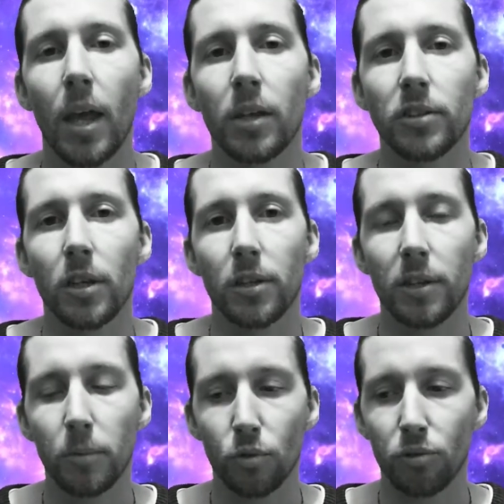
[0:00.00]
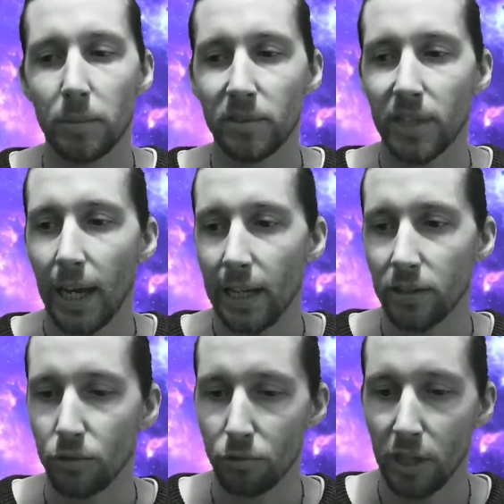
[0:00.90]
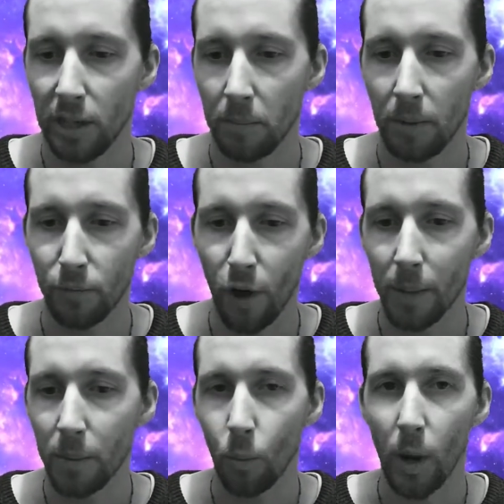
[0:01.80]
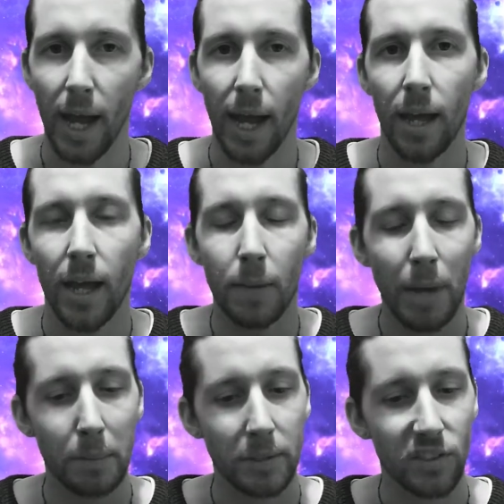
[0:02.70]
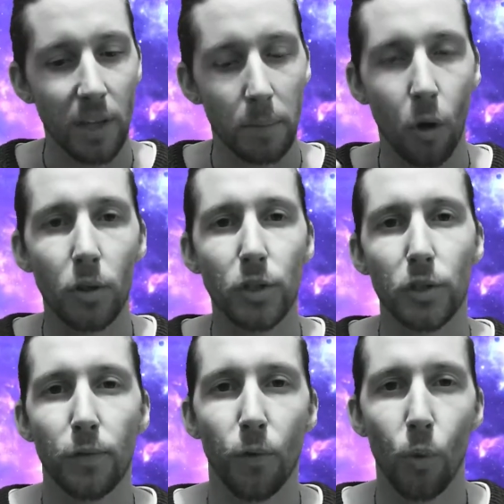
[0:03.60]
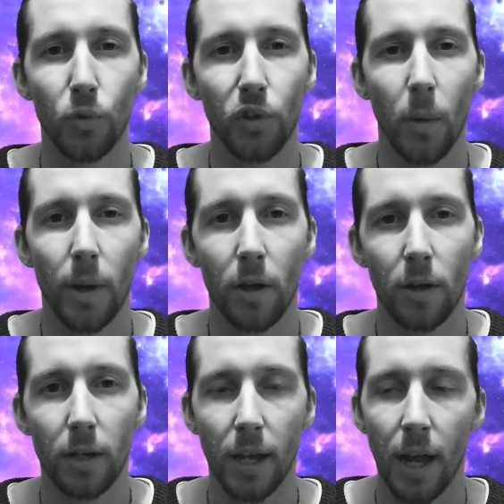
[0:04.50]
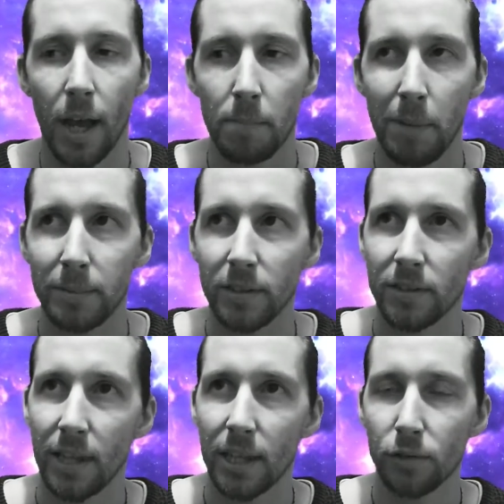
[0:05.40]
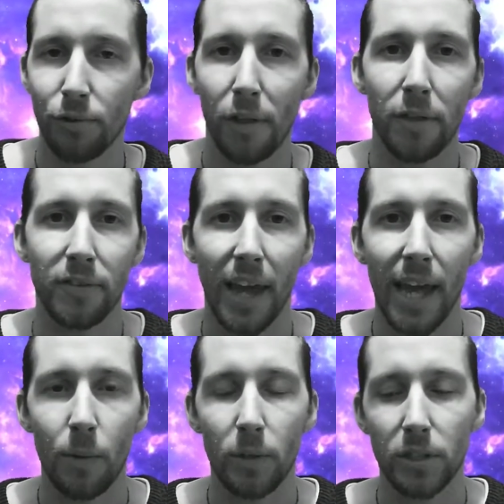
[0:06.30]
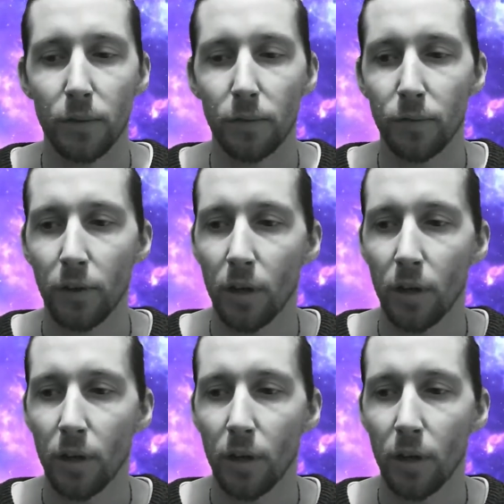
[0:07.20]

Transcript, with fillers: So the typical dream state is a dream environment where perhaps there's subconscious thoughts going on, perhaps it's things throughout the day which have